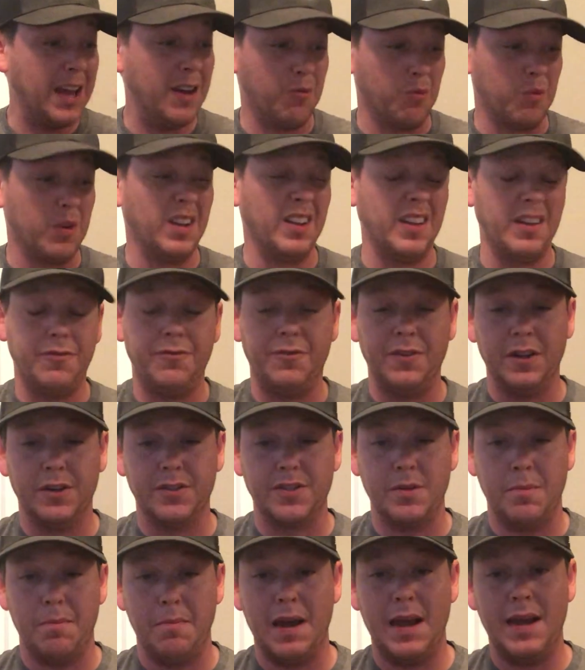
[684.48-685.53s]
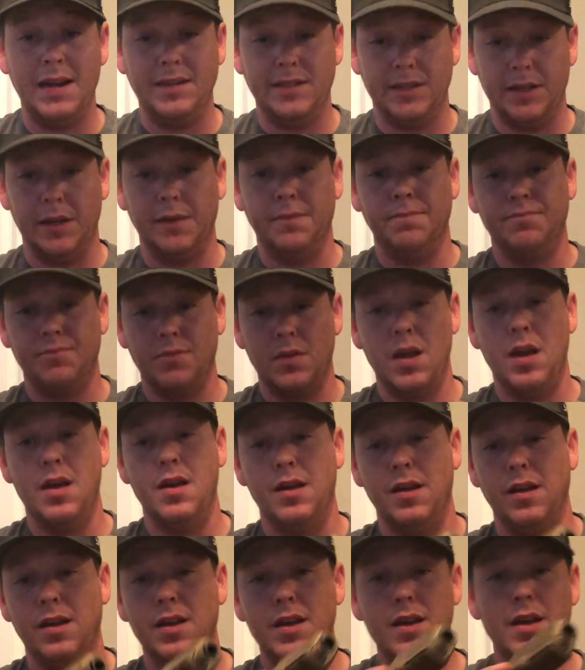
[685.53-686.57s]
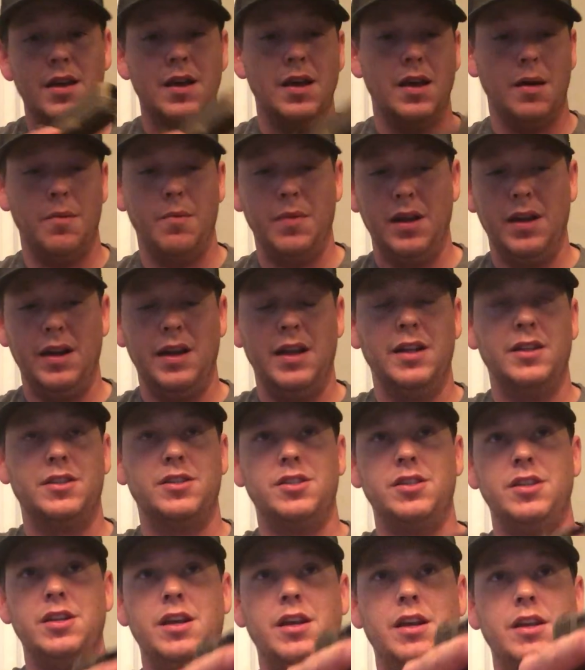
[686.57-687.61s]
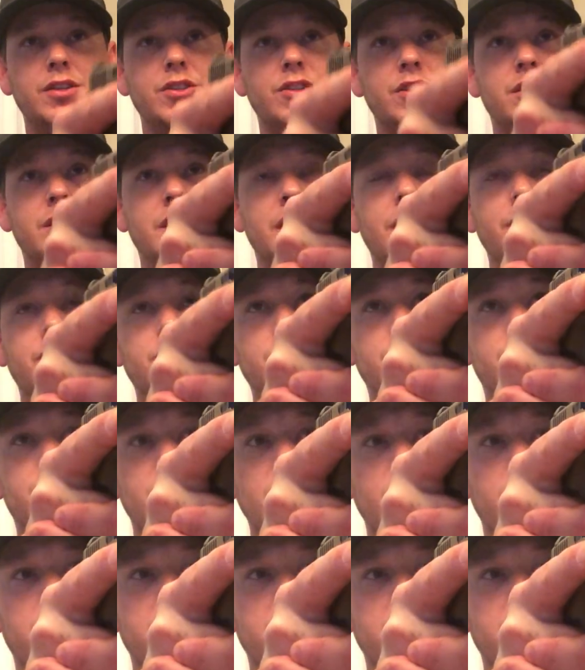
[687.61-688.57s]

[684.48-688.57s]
really feels amazing. I mean, it just gives you so